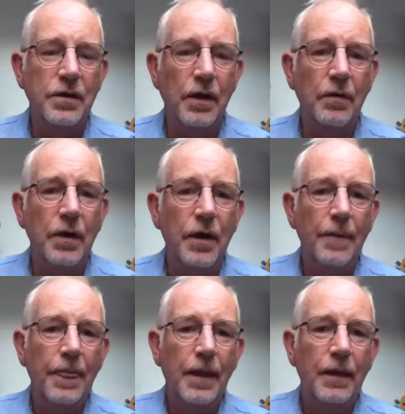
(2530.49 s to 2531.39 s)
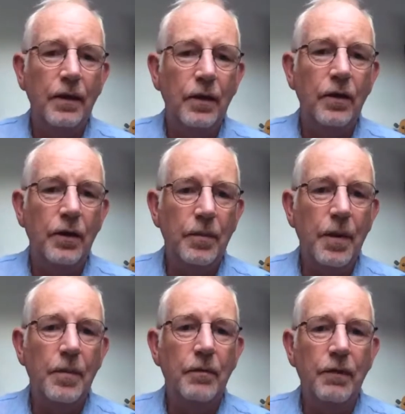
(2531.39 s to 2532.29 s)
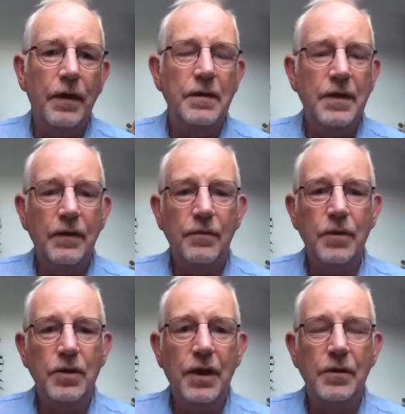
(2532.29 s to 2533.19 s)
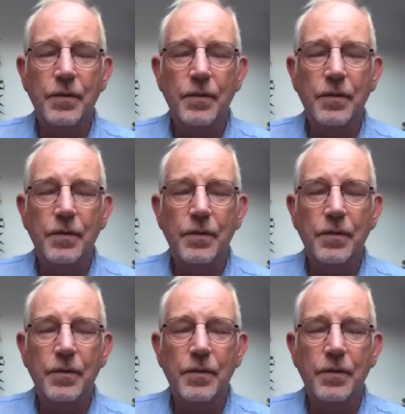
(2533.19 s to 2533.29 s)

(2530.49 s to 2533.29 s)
So your commitment really is to give them the chance,